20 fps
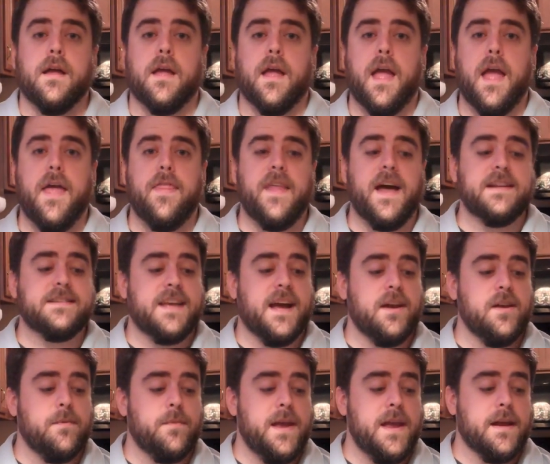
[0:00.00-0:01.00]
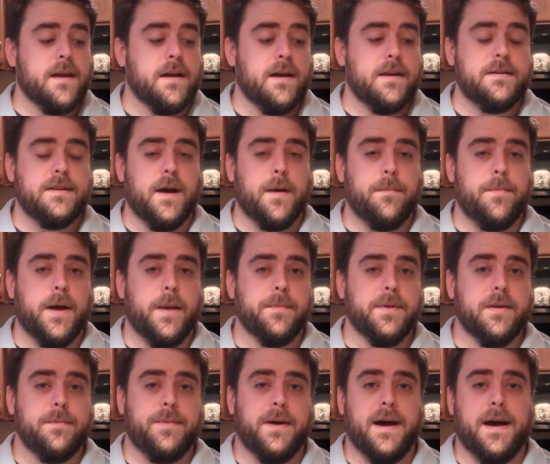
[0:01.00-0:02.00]
And that's how you make a dumb
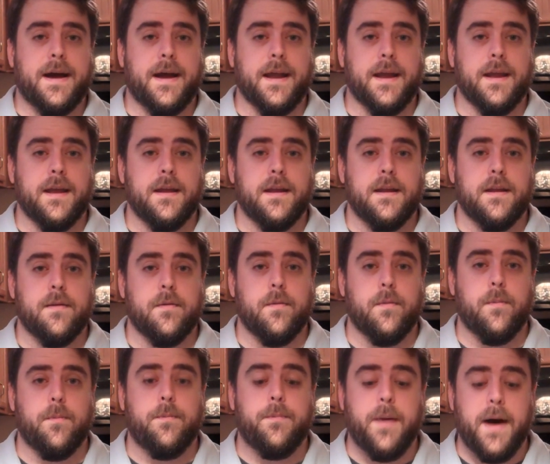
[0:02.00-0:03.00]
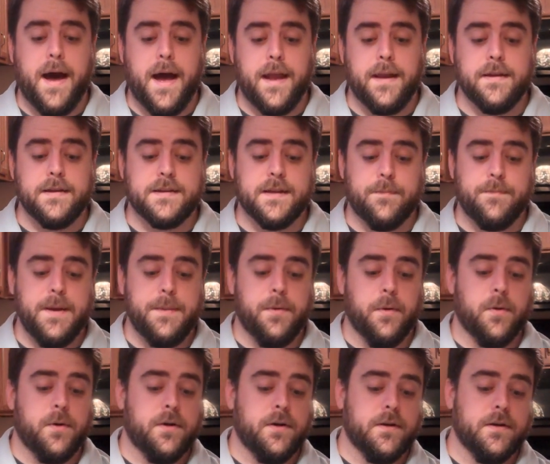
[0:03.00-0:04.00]
pumpkin pie. But some
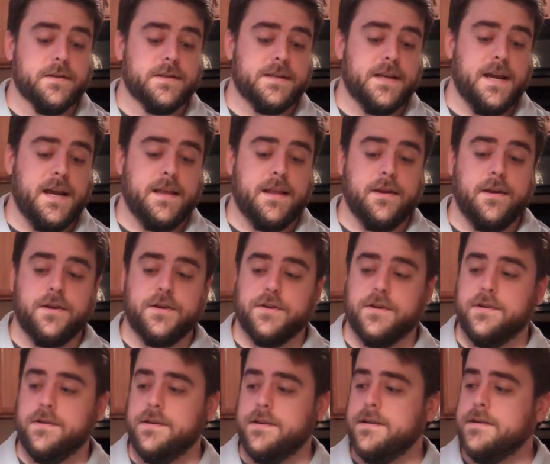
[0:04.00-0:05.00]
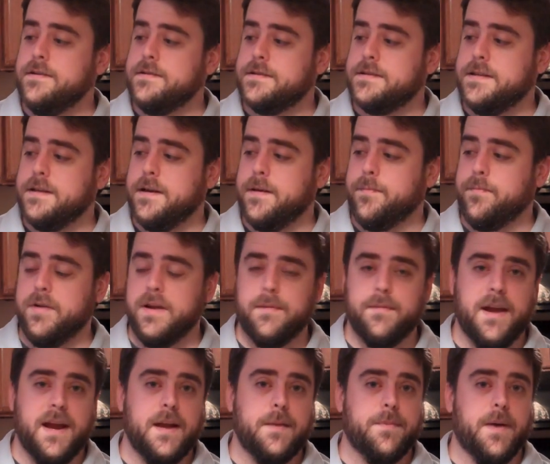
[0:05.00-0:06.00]
people will say that you shouldn't use the
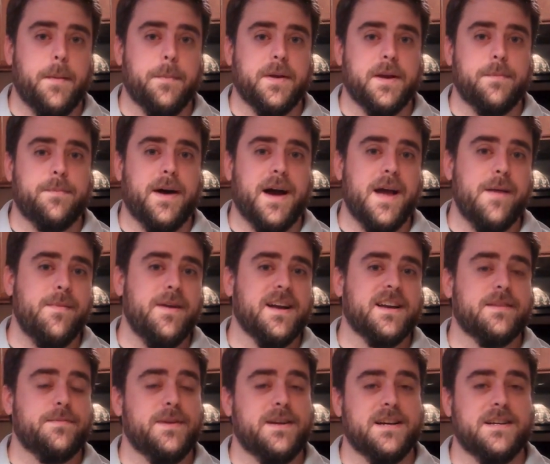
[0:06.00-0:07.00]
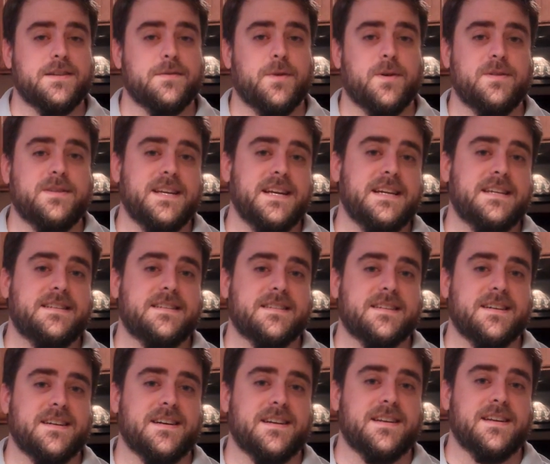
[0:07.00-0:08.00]
pre-made pumpkin pie mix because it won't taste as
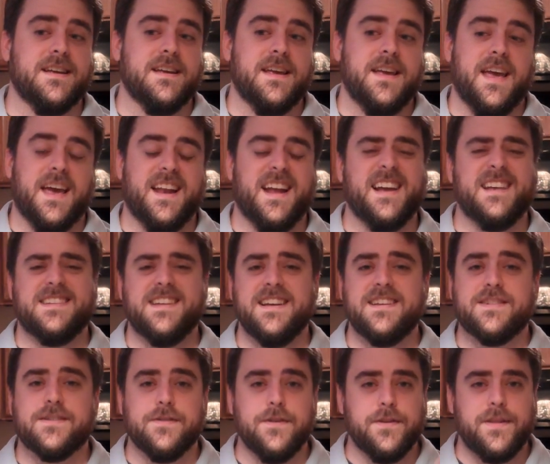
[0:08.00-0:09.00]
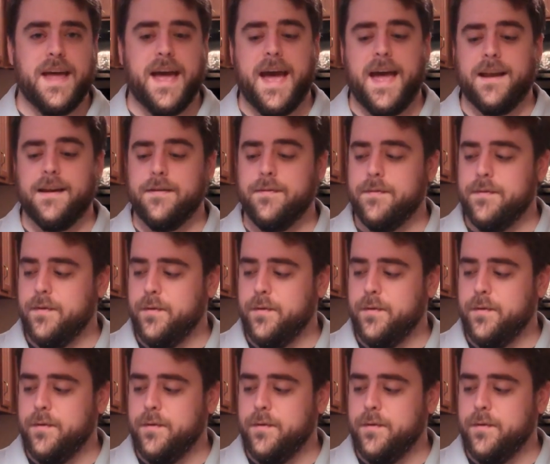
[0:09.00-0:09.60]
good. And I say screw that.